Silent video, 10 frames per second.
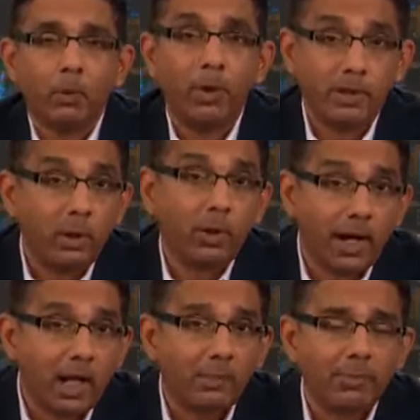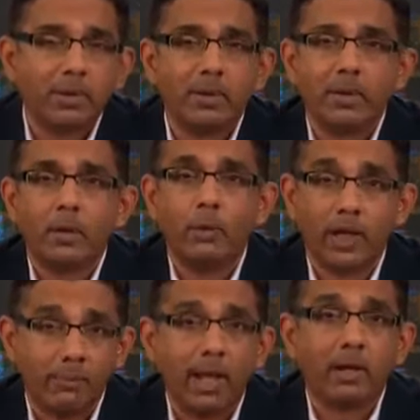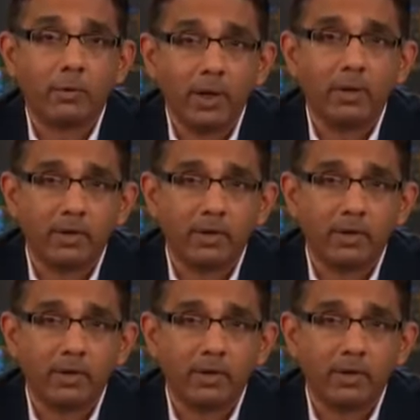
With your help, we can make a real